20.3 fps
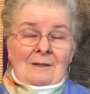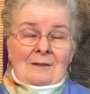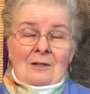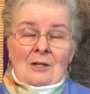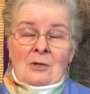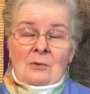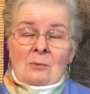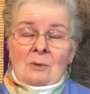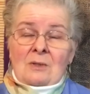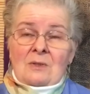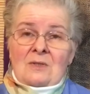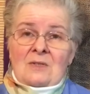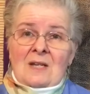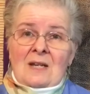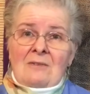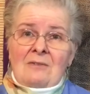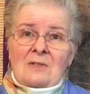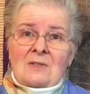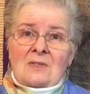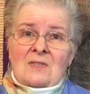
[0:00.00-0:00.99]
no one's
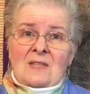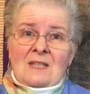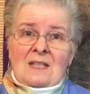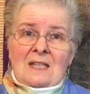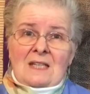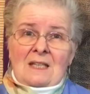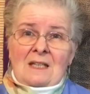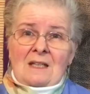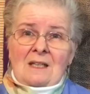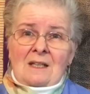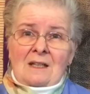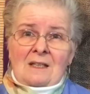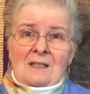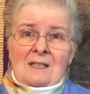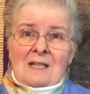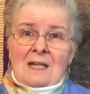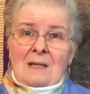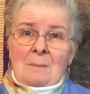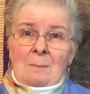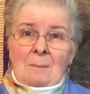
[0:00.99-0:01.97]
ever seen a
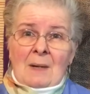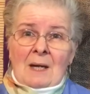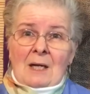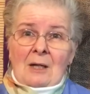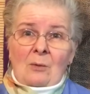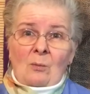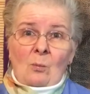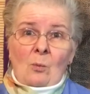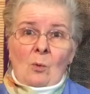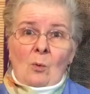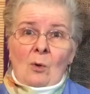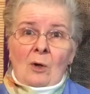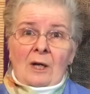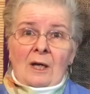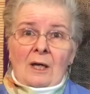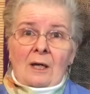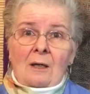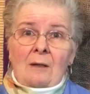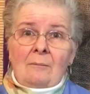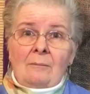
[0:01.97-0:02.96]
dead man
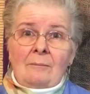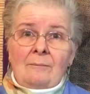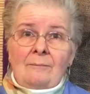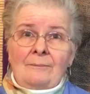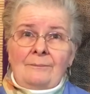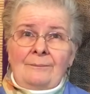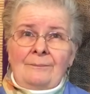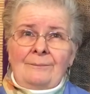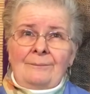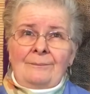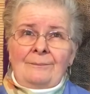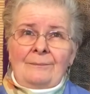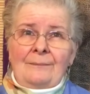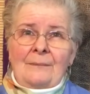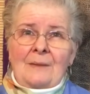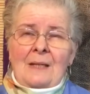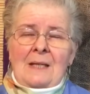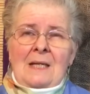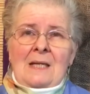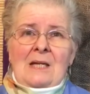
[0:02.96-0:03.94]
walking.
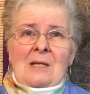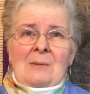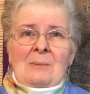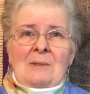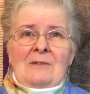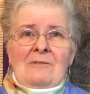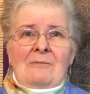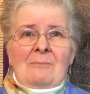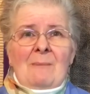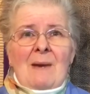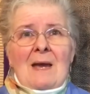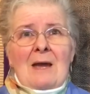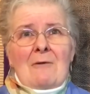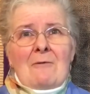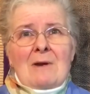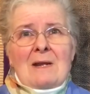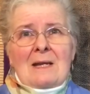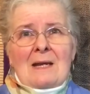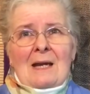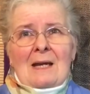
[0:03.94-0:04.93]
But if
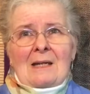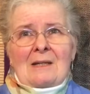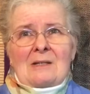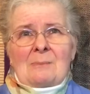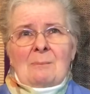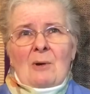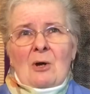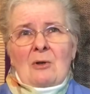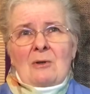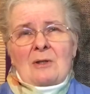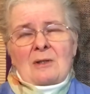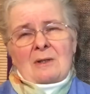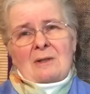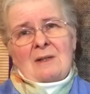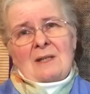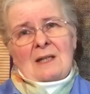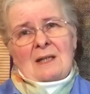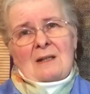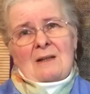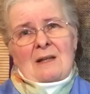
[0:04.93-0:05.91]
Mary and Martha
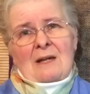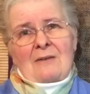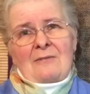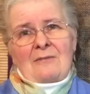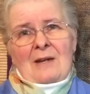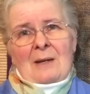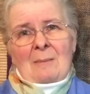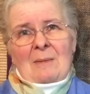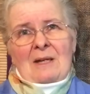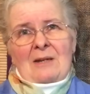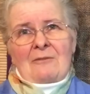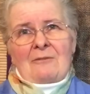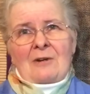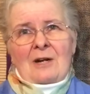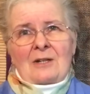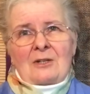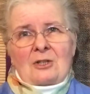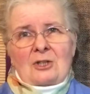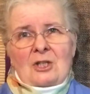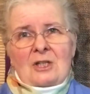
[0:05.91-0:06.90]
think their family
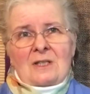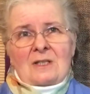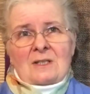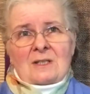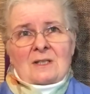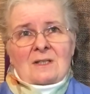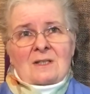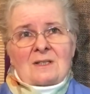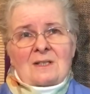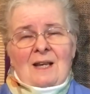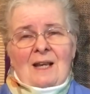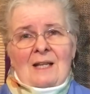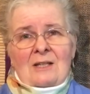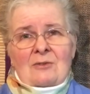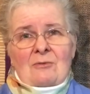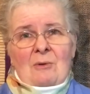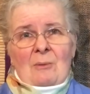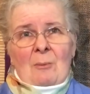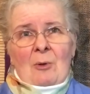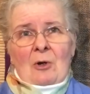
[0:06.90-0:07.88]
friend Jesus
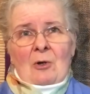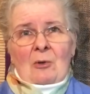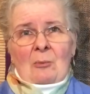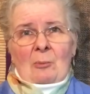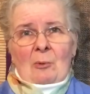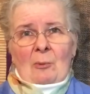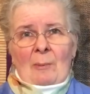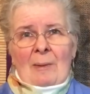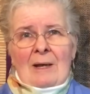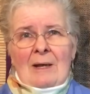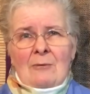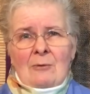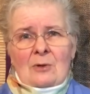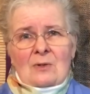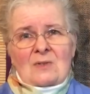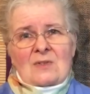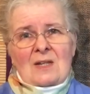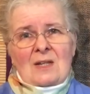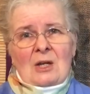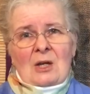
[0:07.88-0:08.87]
has remarkable
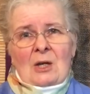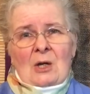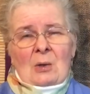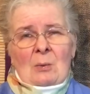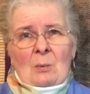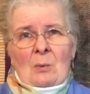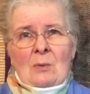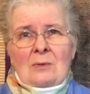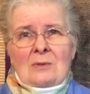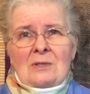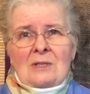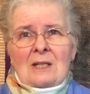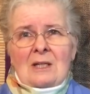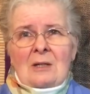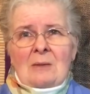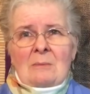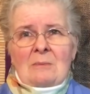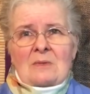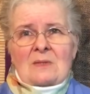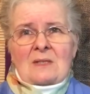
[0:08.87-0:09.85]
powers, what
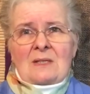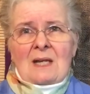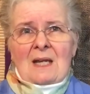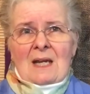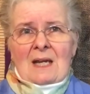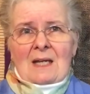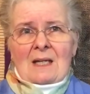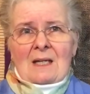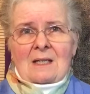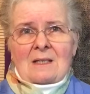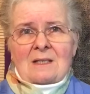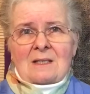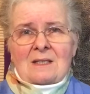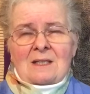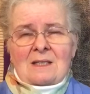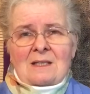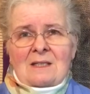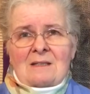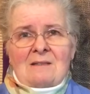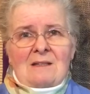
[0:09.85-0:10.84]
comes next
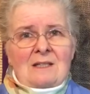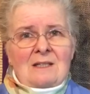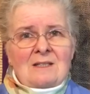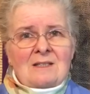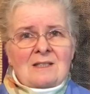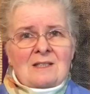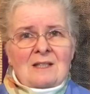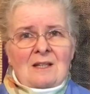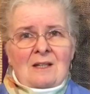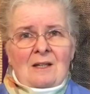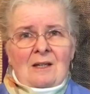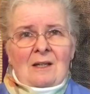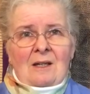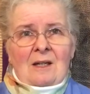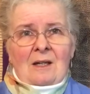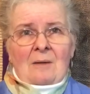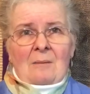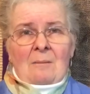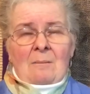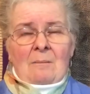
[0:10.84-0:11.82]
at this
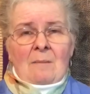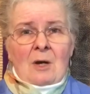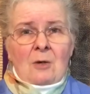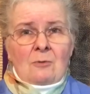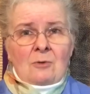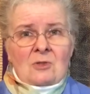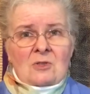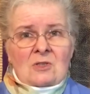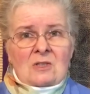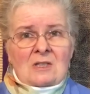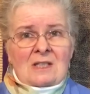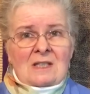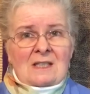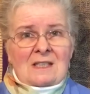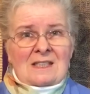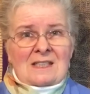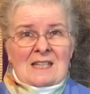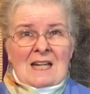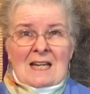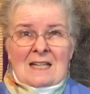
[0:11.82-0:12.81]
most
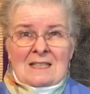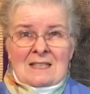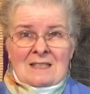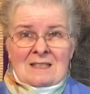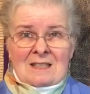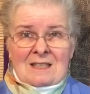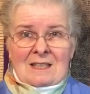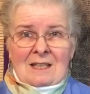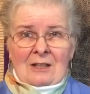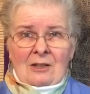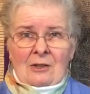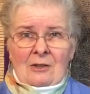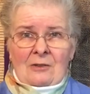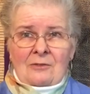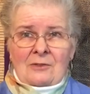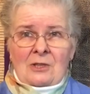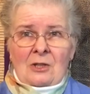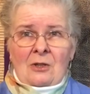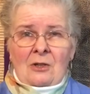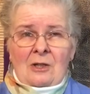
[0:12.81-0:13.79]
testing
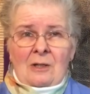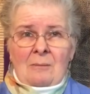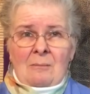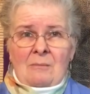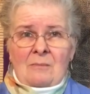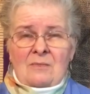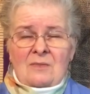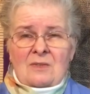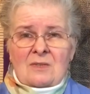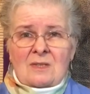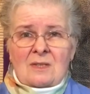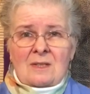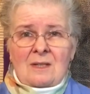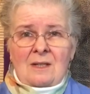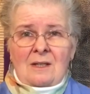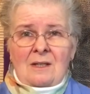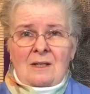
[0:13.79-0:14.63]
of times